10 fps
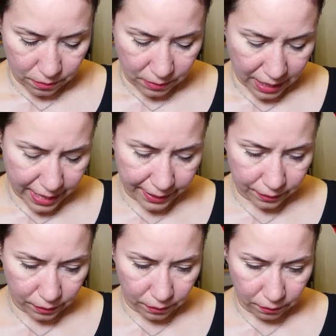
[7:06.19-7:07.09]

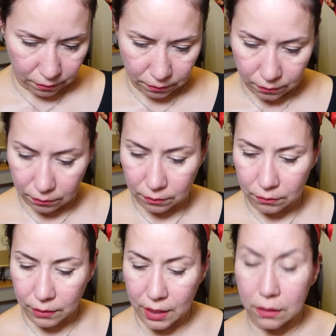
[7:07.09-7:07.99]
nice.
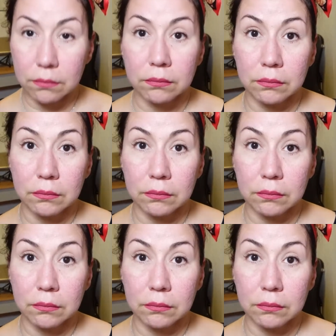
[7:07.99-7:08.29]
Well,